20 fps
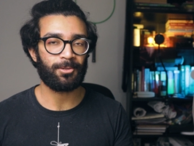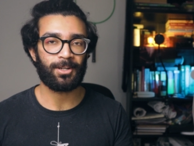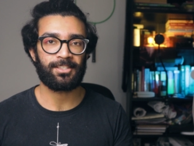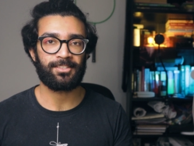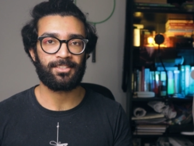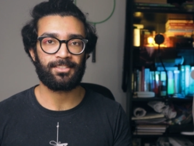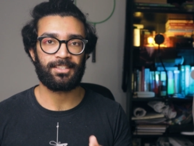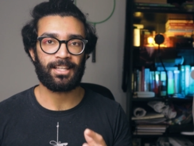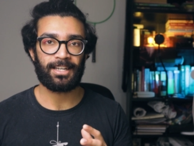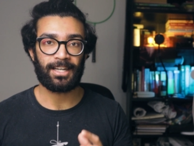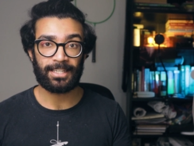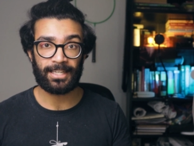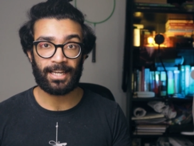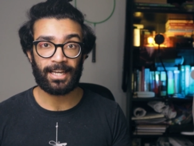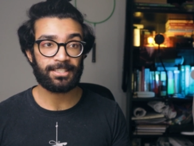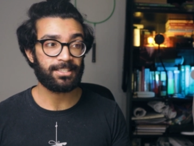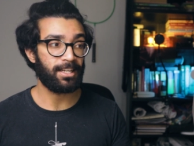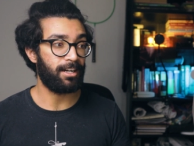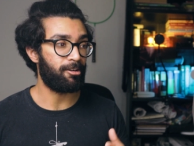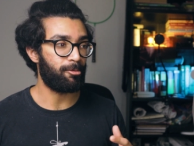the questions that I
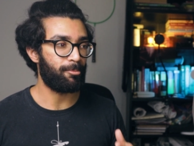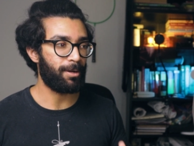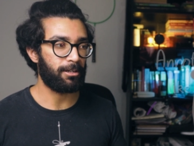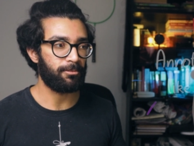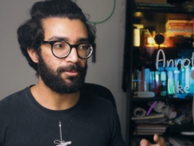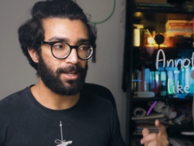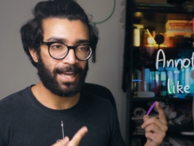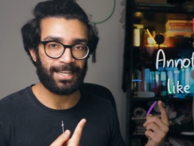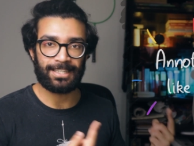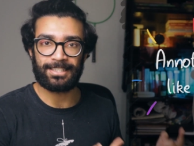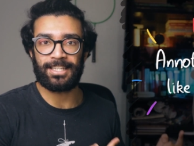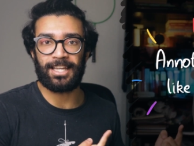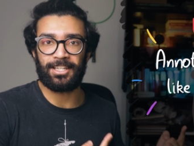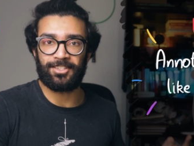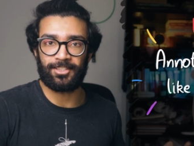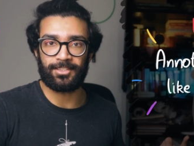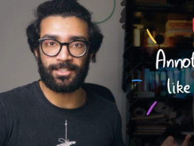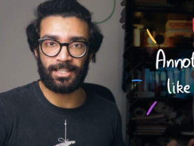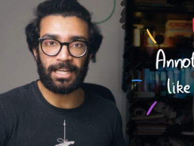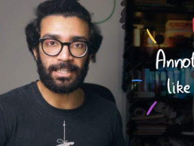get are about
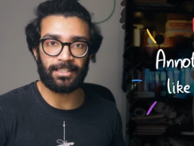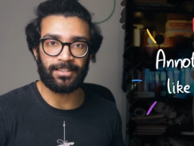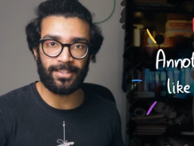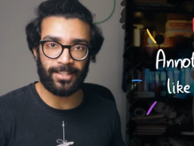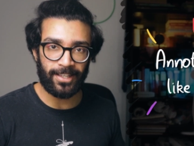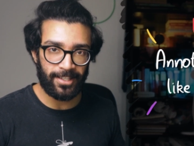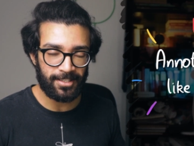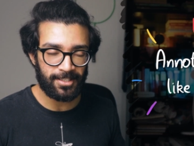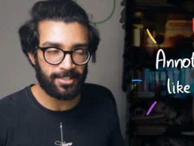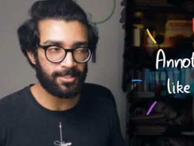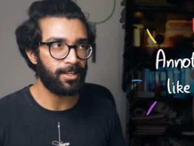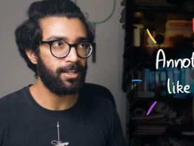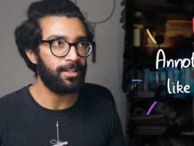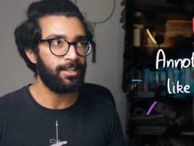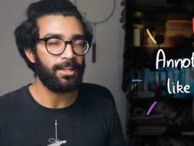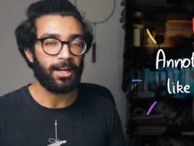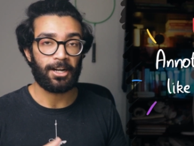annotations like this,